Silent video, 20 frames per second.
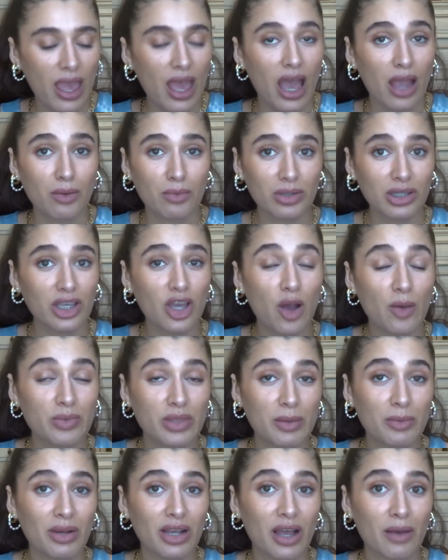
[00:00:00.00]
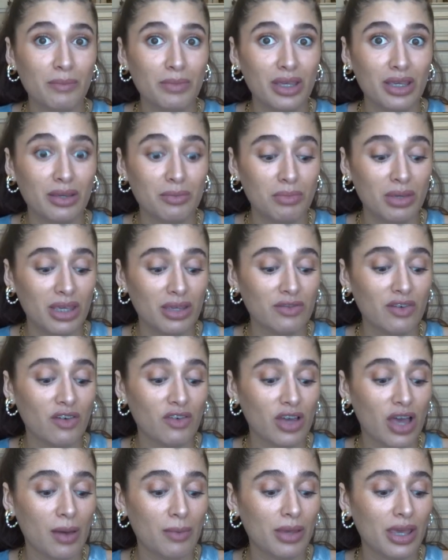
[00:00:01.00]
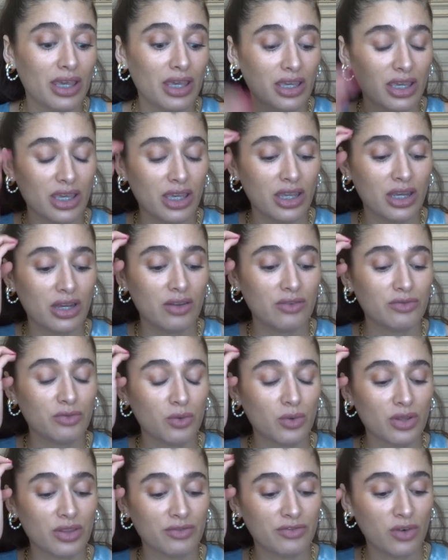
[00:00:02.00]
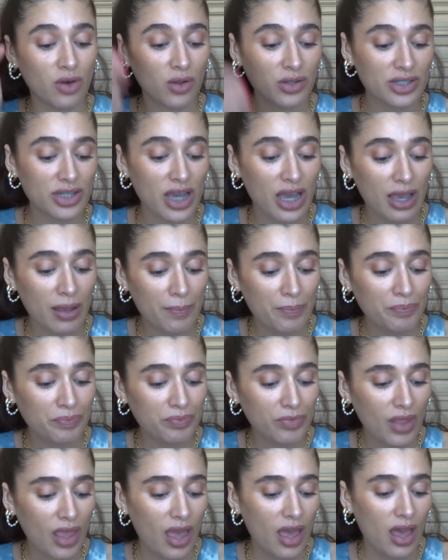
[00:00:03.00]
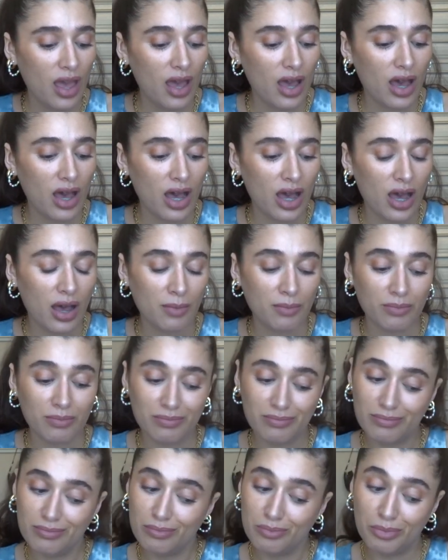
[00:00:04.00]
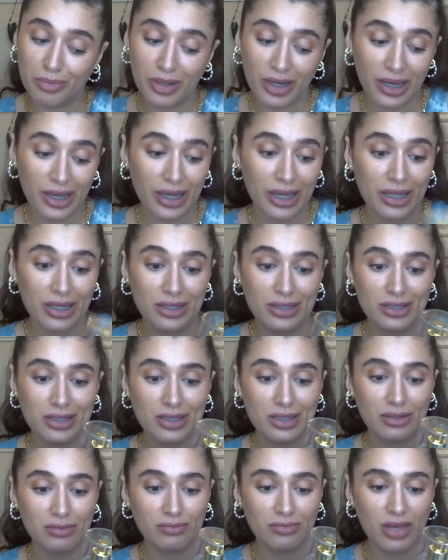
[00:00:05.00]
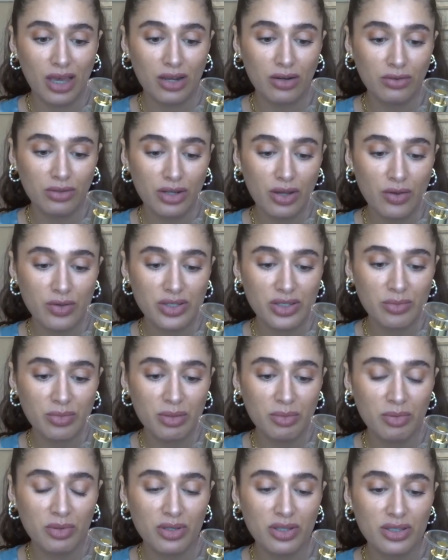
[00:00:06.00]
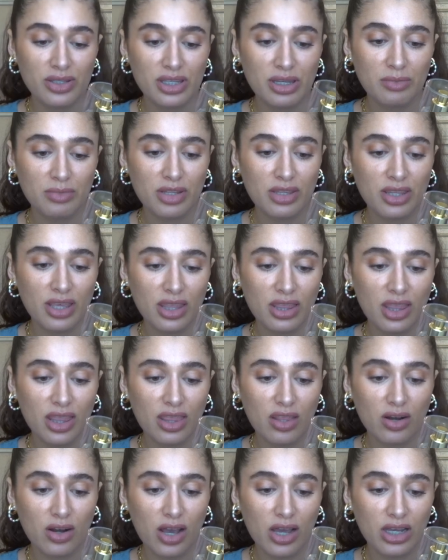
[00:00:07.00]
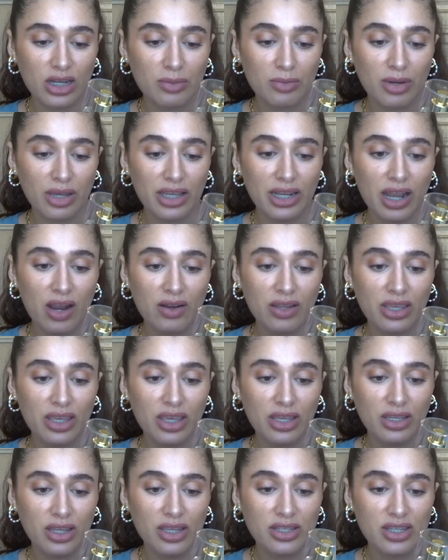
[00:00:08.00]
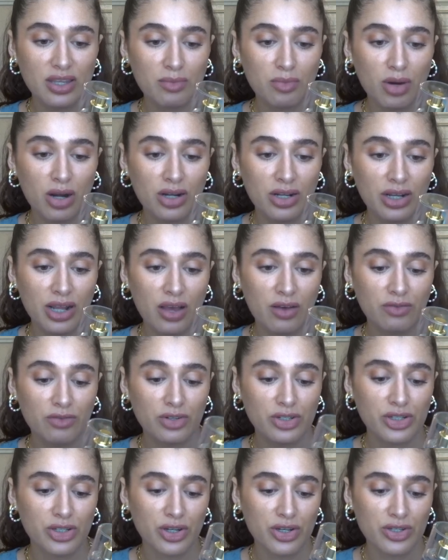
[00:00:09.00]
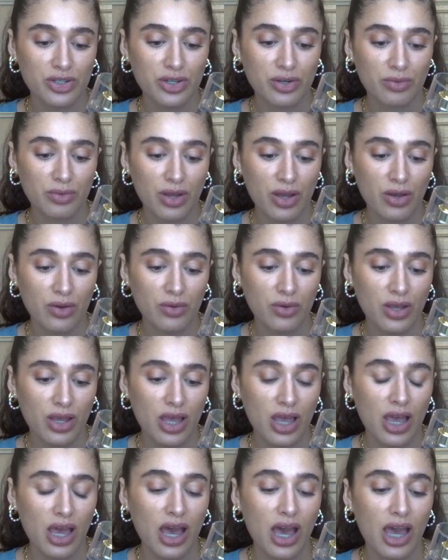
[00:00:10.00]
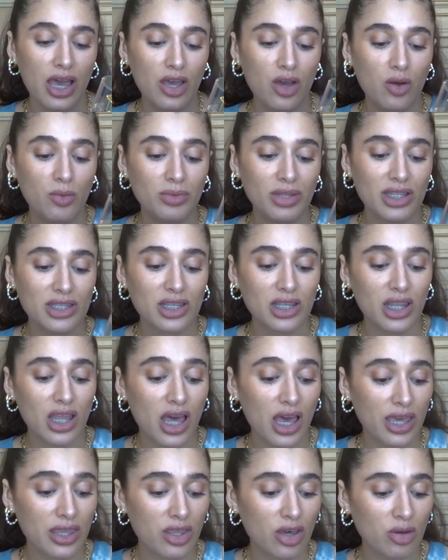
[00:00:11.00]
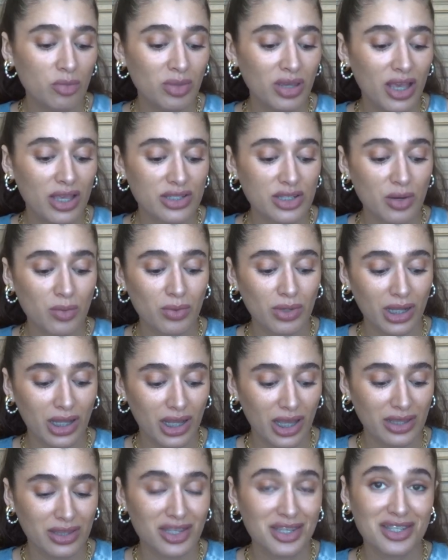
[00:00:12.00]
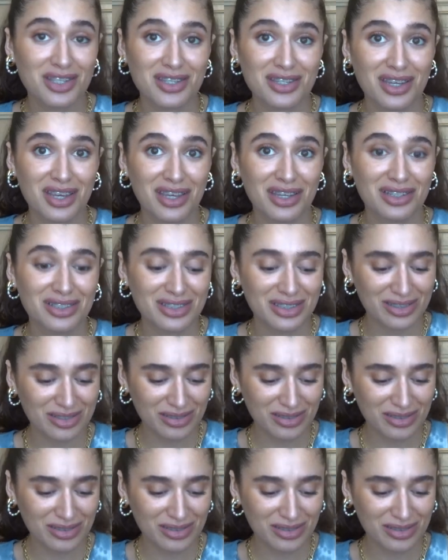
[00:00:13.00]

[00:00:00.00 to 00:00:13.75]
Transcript: I really hope they bring out Pink Velvet Cupcake again for the fall time, but I don't know, some people seem to think that they're not going to bring it out again because they brought it out for 2 years in a row. I hope that's a lie though, because I really like this scent.